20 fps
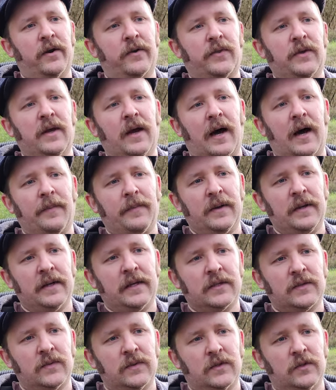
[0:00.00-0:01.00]
earthy
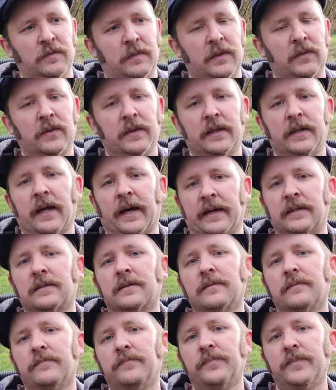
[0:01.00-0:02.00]
hoppiness, which would be really
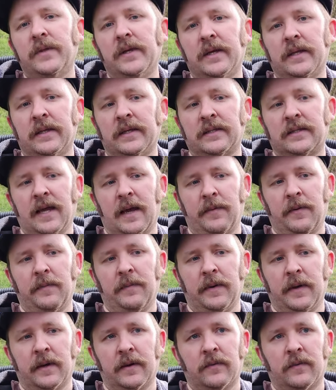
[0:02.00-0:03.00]
nice in this type
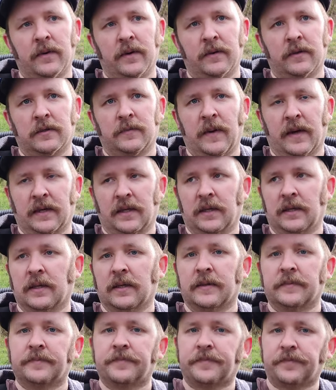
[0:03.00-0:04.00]
of beer where you're expecting
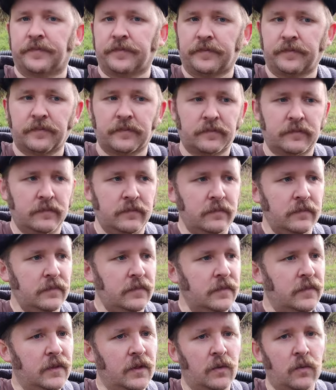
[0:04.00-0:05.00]
the
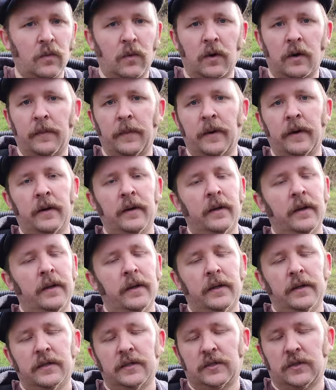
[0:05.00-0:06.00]
warmer,
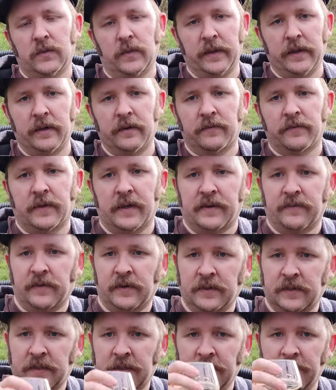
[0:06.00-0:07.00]
sweeter
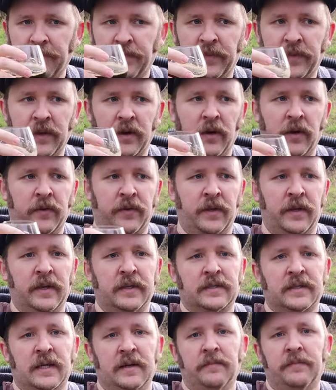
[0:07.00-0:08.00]
flavors. The
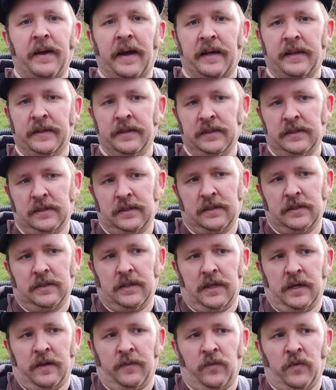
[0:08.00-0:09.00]
earthiness can balance,
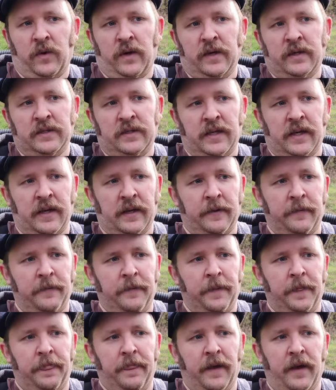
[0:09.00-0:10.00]
whereas an
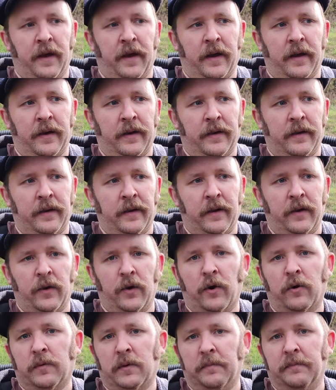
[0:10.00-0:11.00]

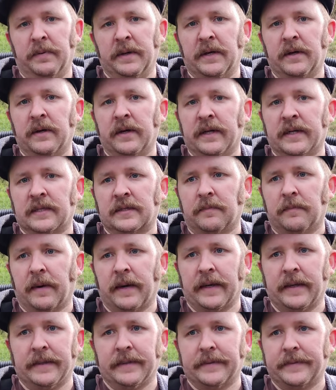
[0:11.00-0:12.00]
herbal bitterness
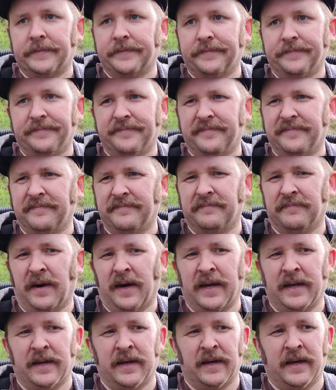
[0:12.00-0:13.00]
might
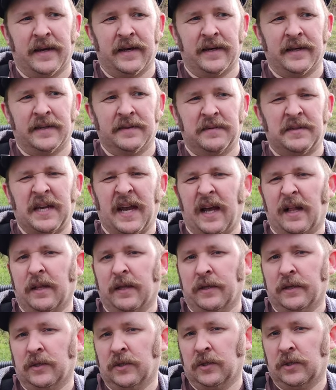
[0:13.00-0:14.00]

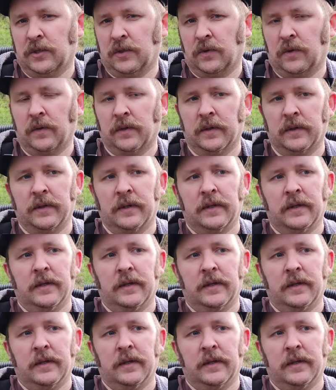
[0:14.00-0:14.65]
challenge or